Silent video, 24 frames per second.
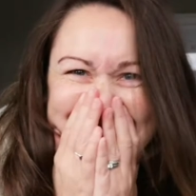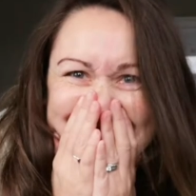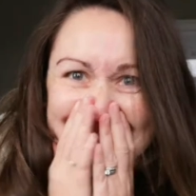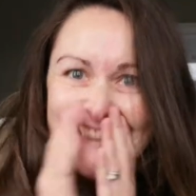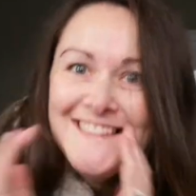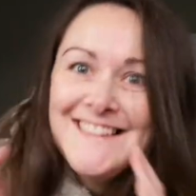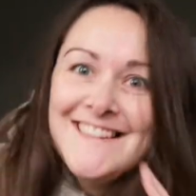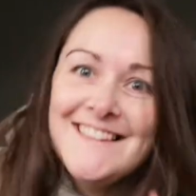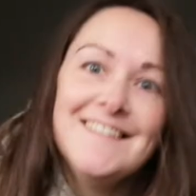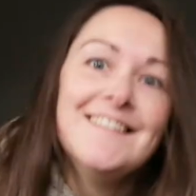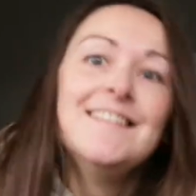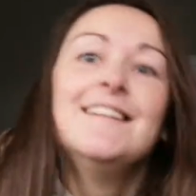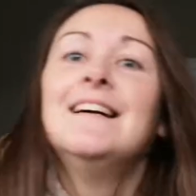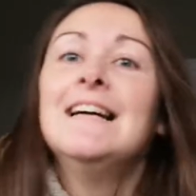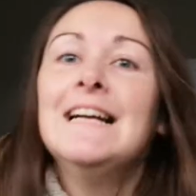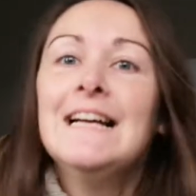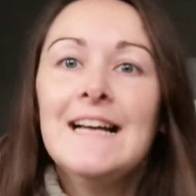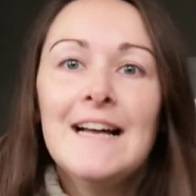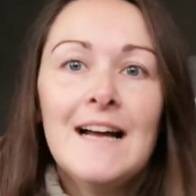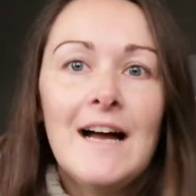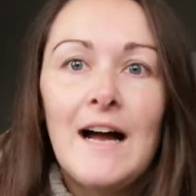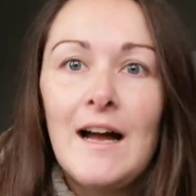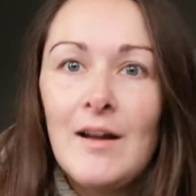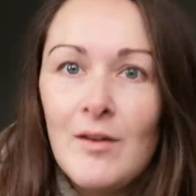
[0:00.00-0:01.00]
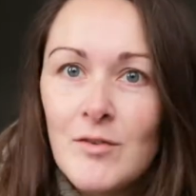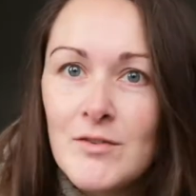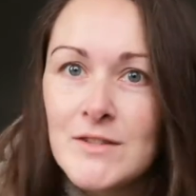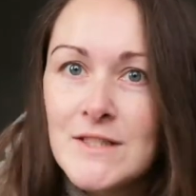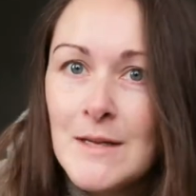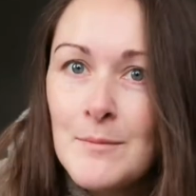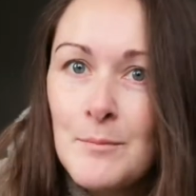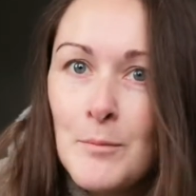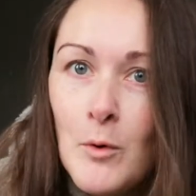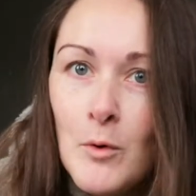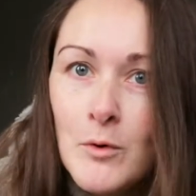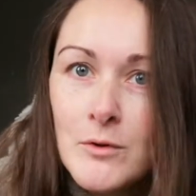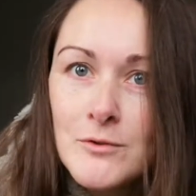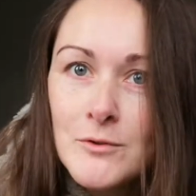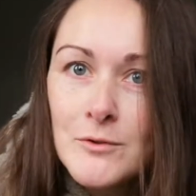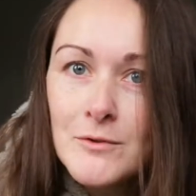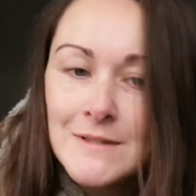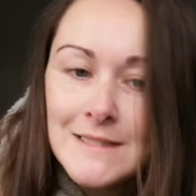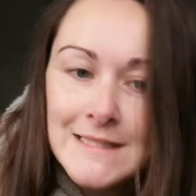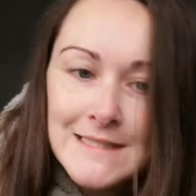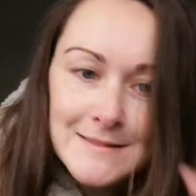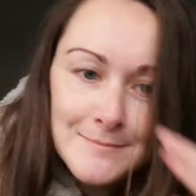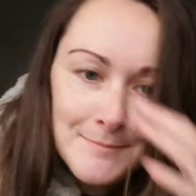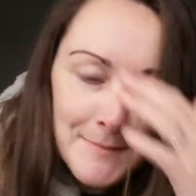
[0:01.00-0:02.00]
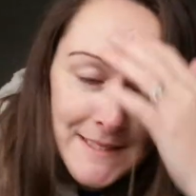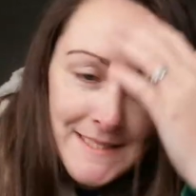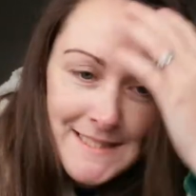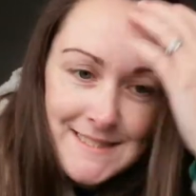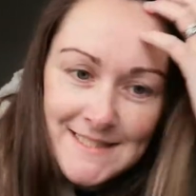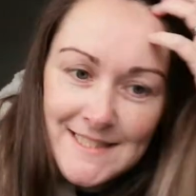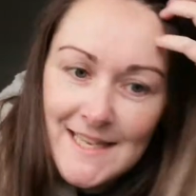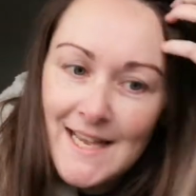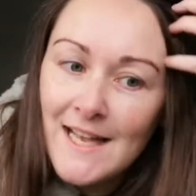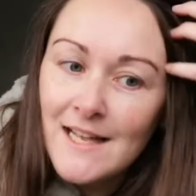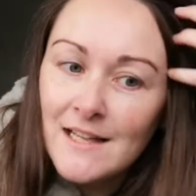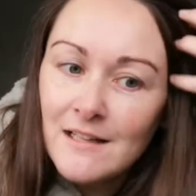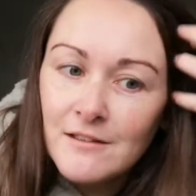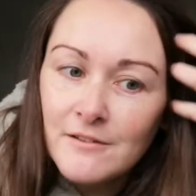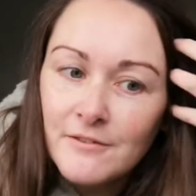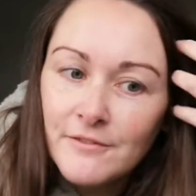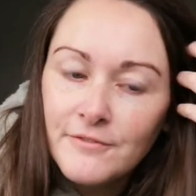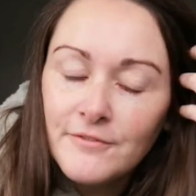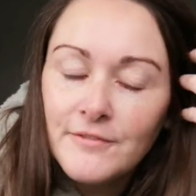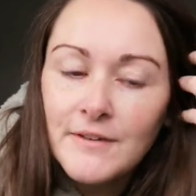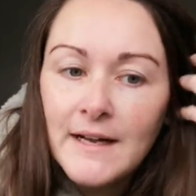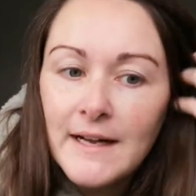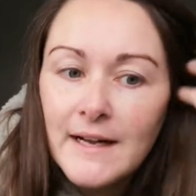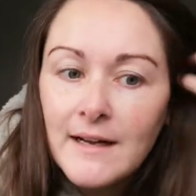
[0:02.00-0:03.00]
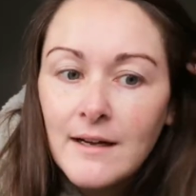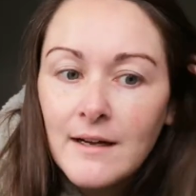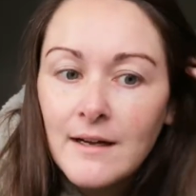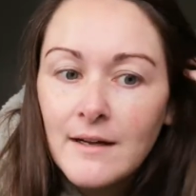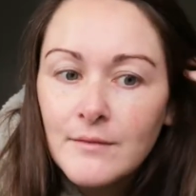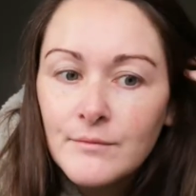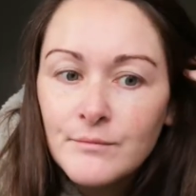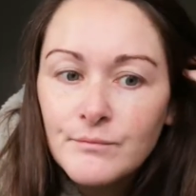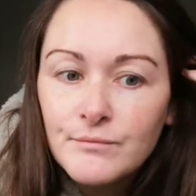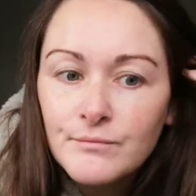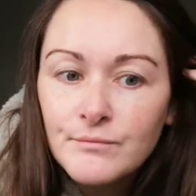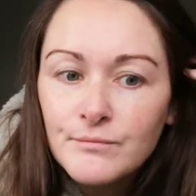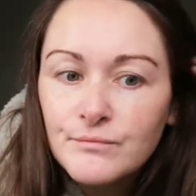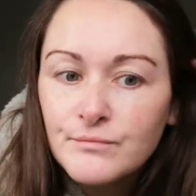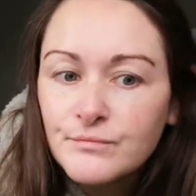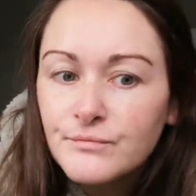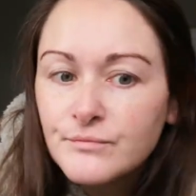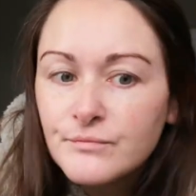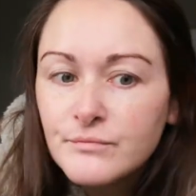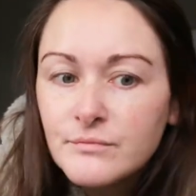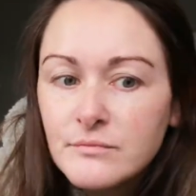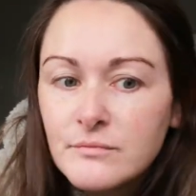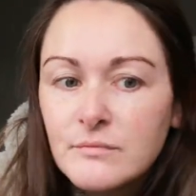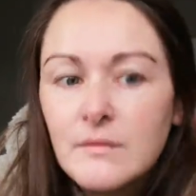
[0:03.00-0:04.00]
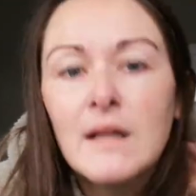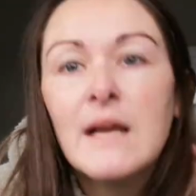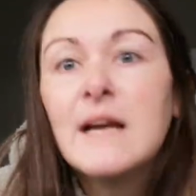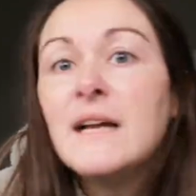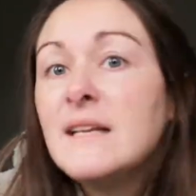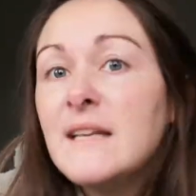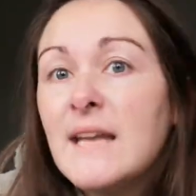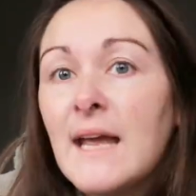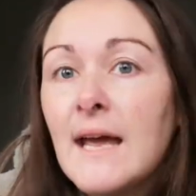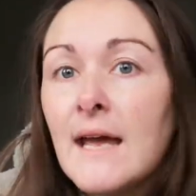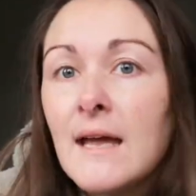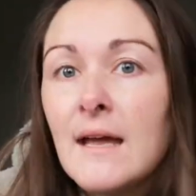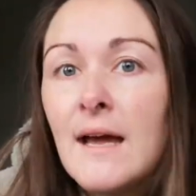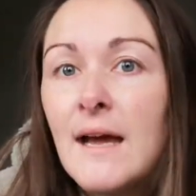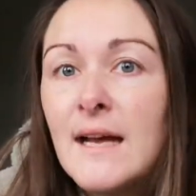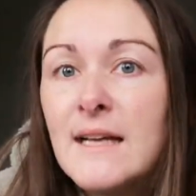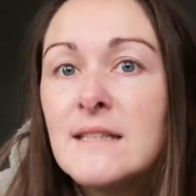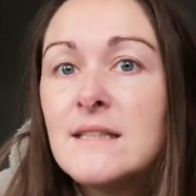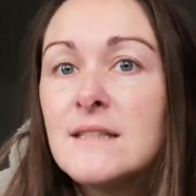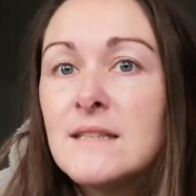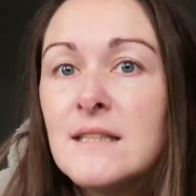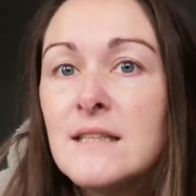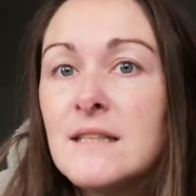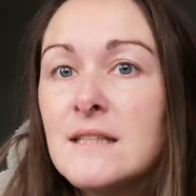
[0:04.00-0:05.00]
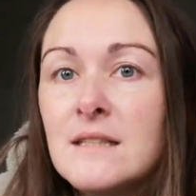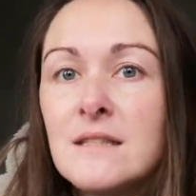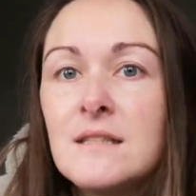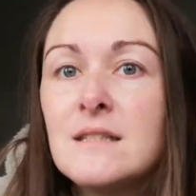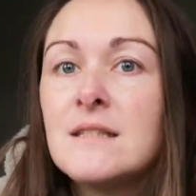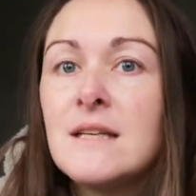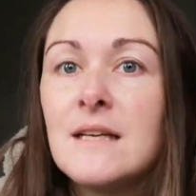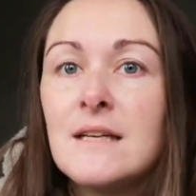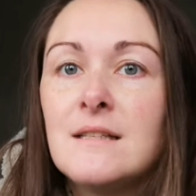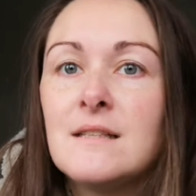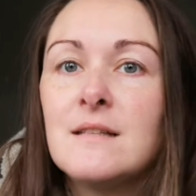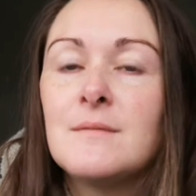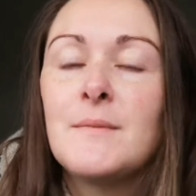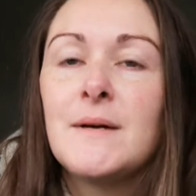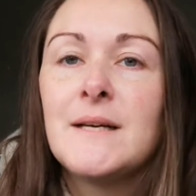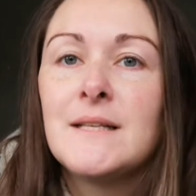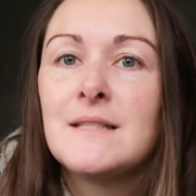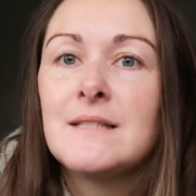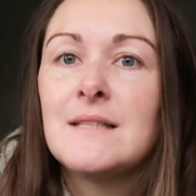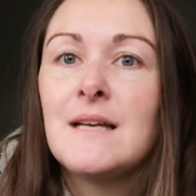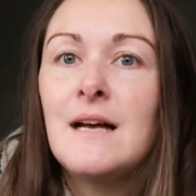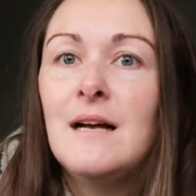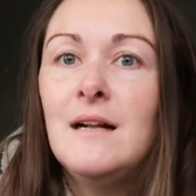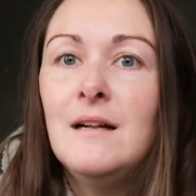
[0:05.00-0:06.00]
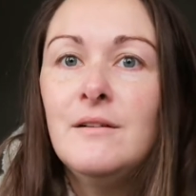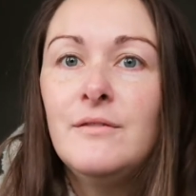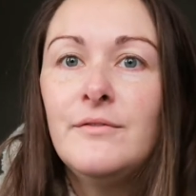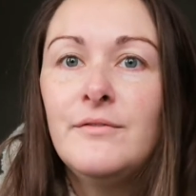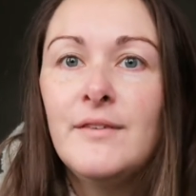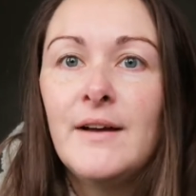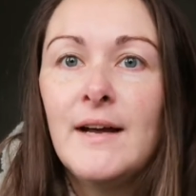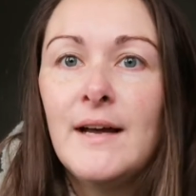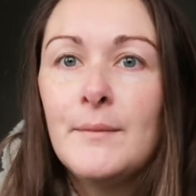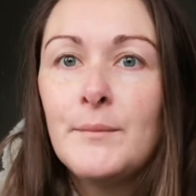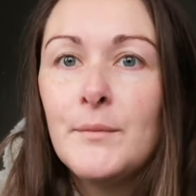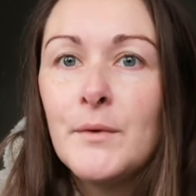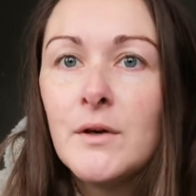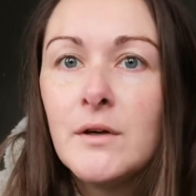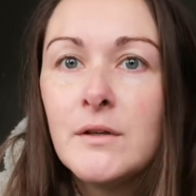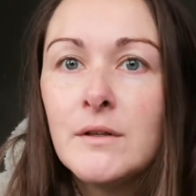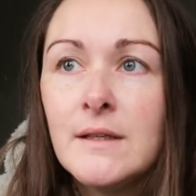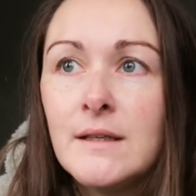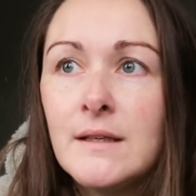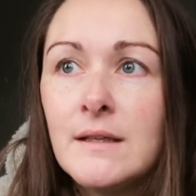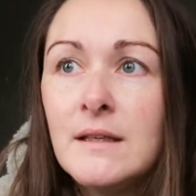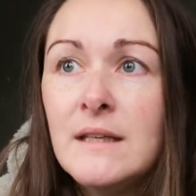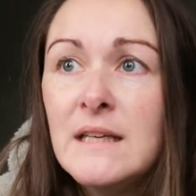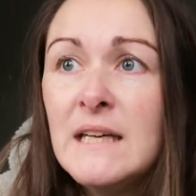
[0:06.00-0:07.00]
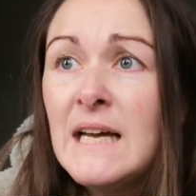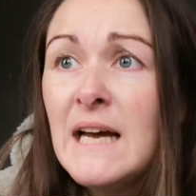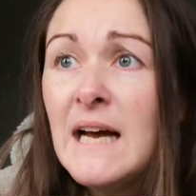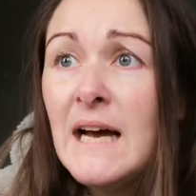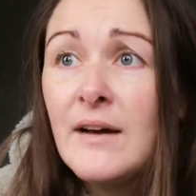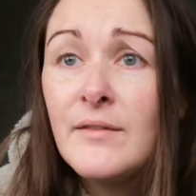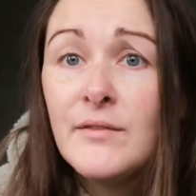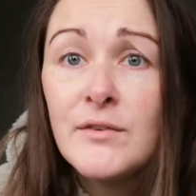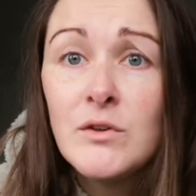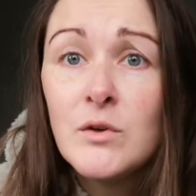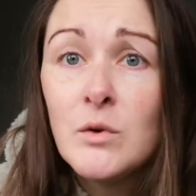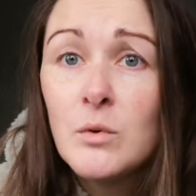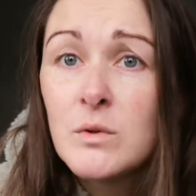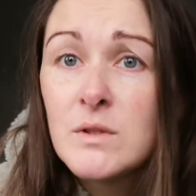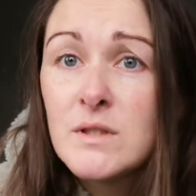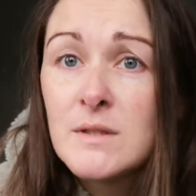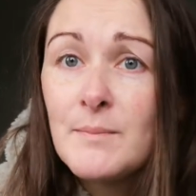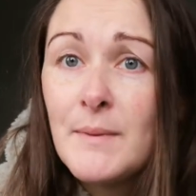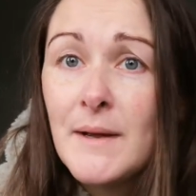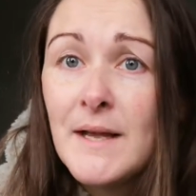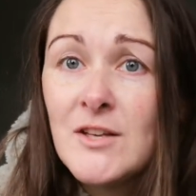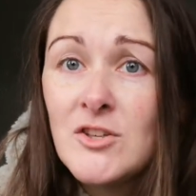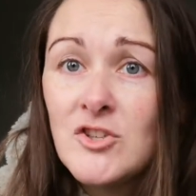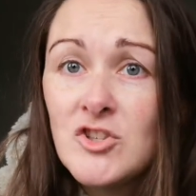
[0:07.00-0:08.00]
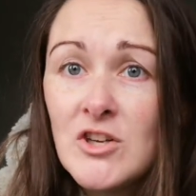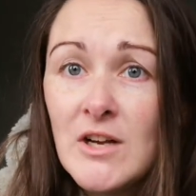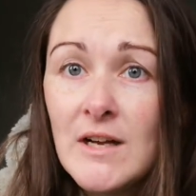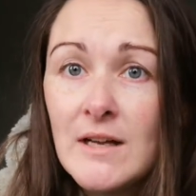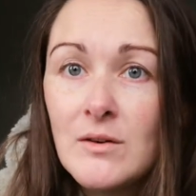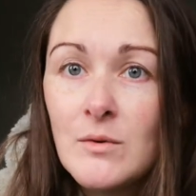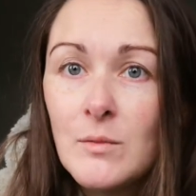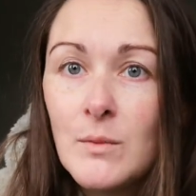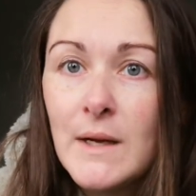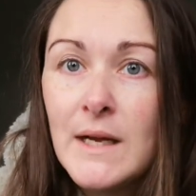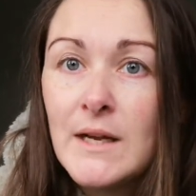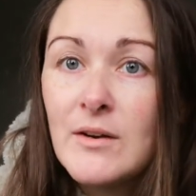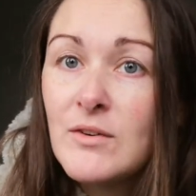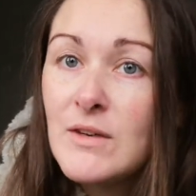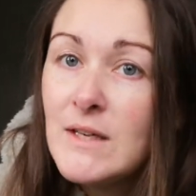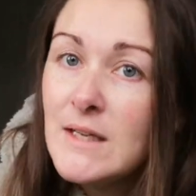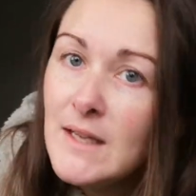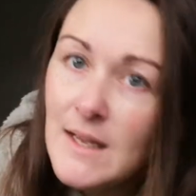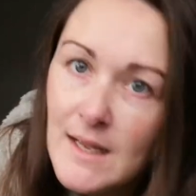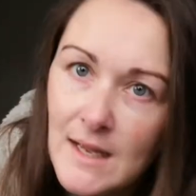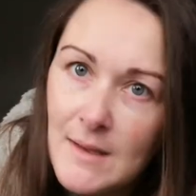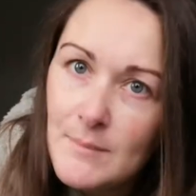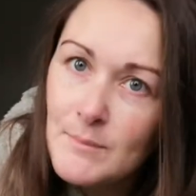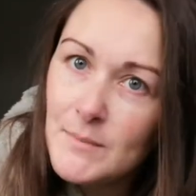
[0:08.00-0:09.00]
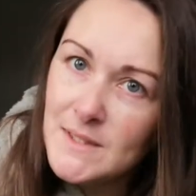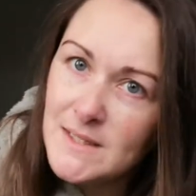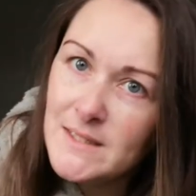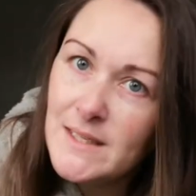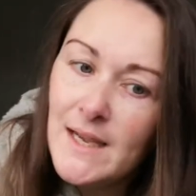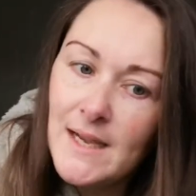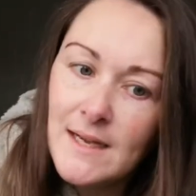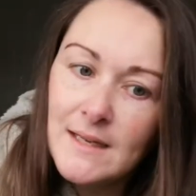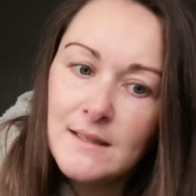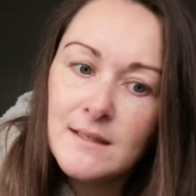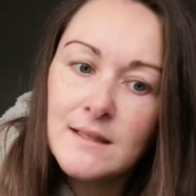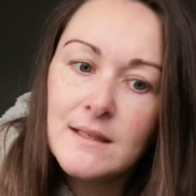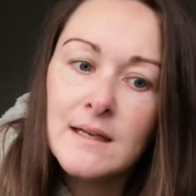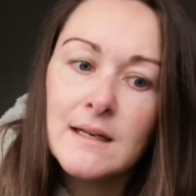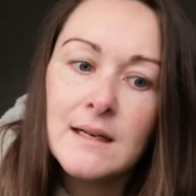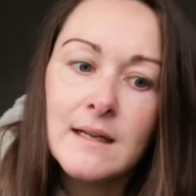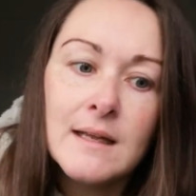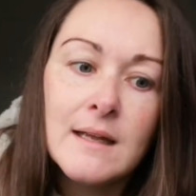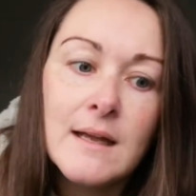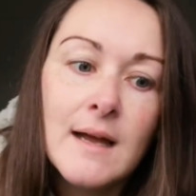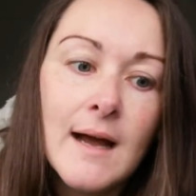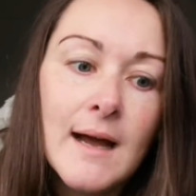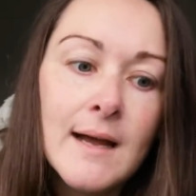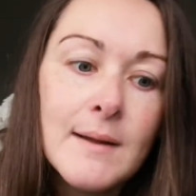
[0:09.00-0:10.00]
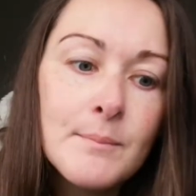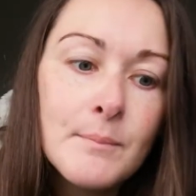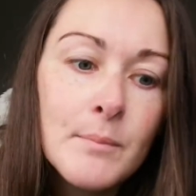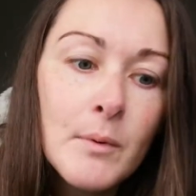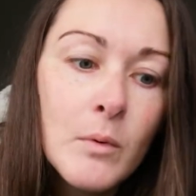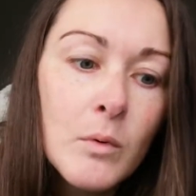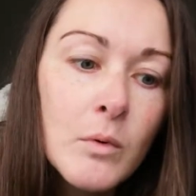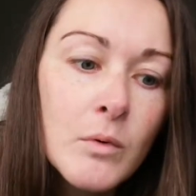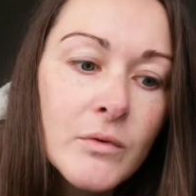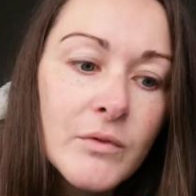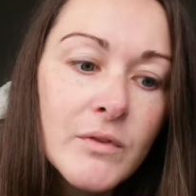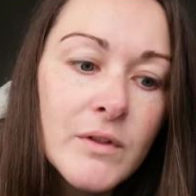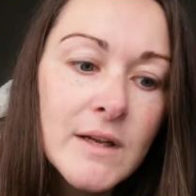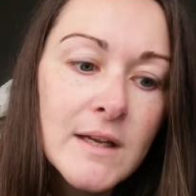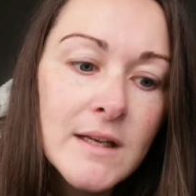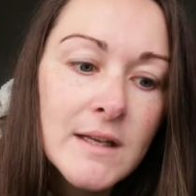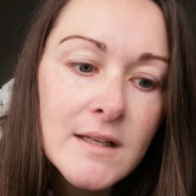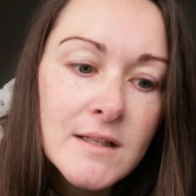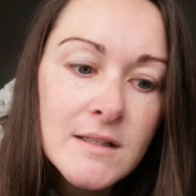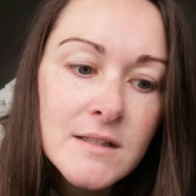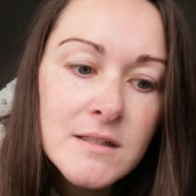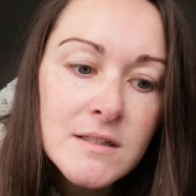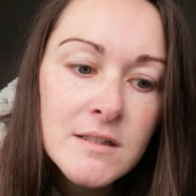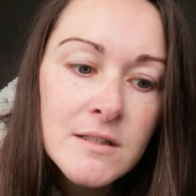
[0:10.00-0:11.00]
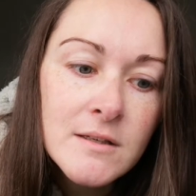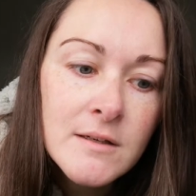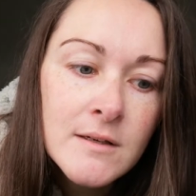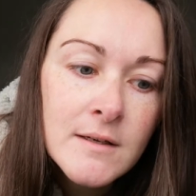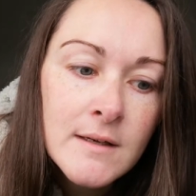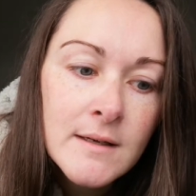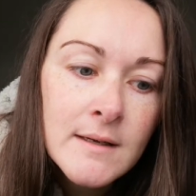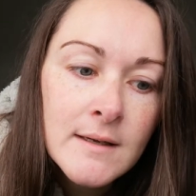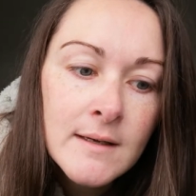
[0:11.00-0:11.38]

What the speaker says: I obviously bought all these myself. And yeah, I did say to myself, I'm gonna have a no spend January. But technically, I bought these.